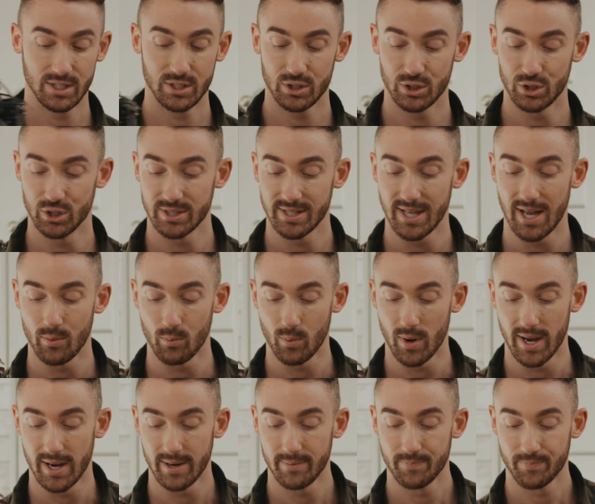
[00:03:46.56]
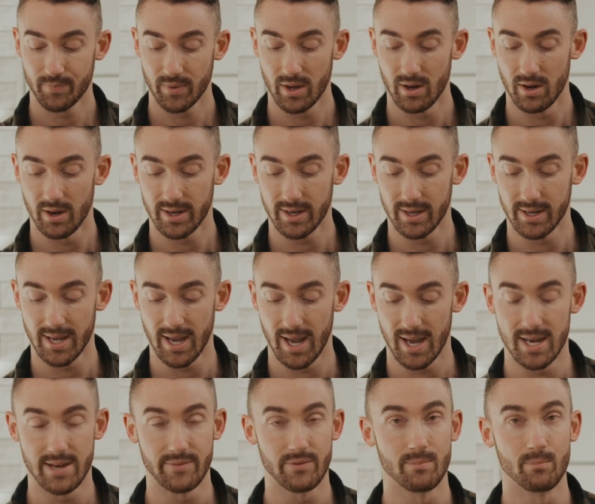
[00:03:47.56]
Just that way I can get
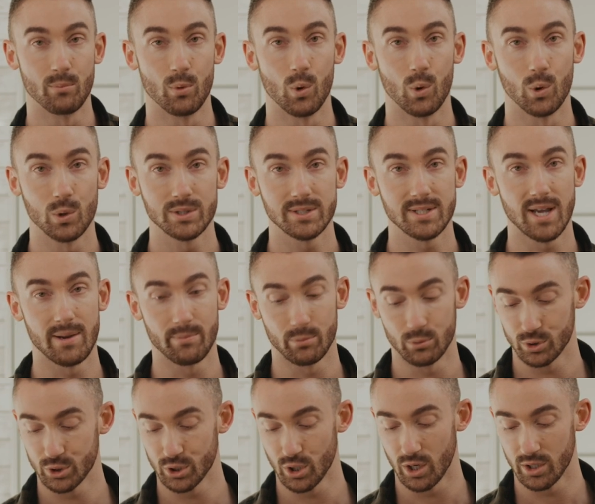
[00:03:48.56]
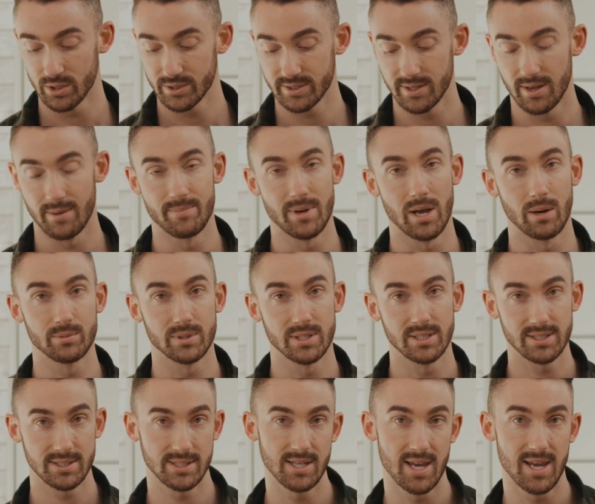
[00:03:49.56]
even more stable shots and be able to
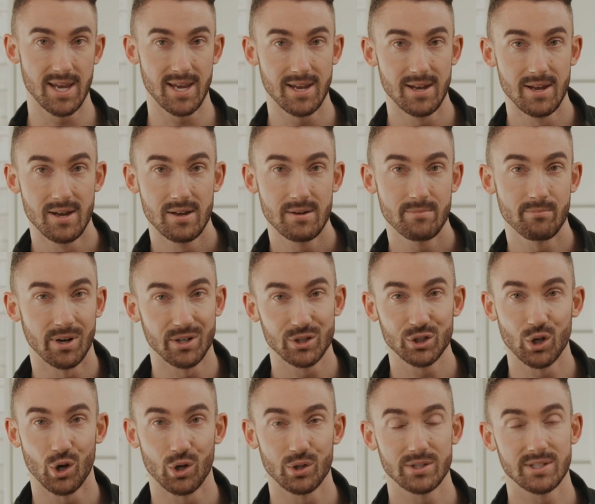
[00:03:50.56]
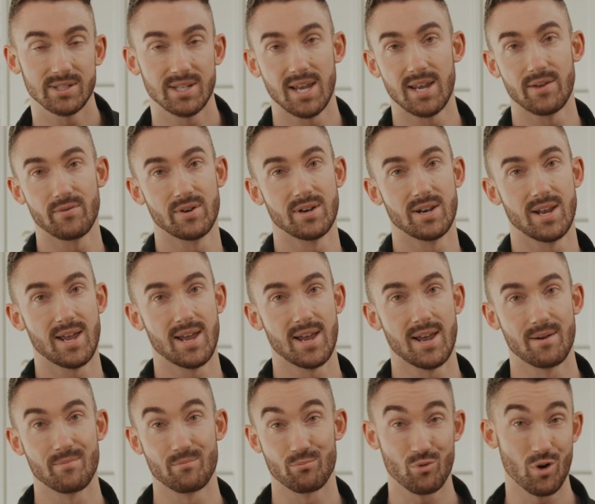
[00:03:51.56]
see my shots even
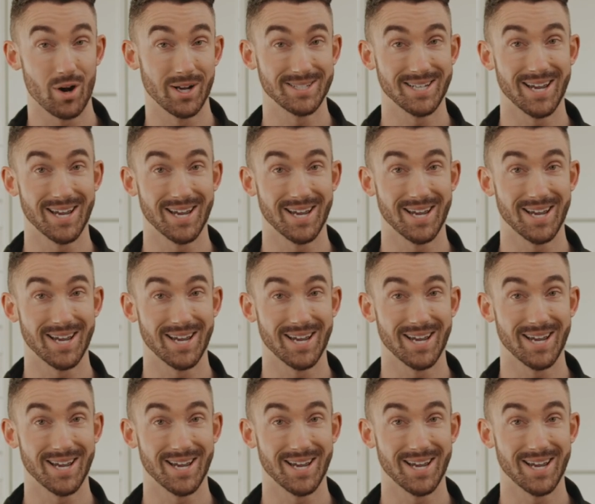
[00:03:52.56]
in bright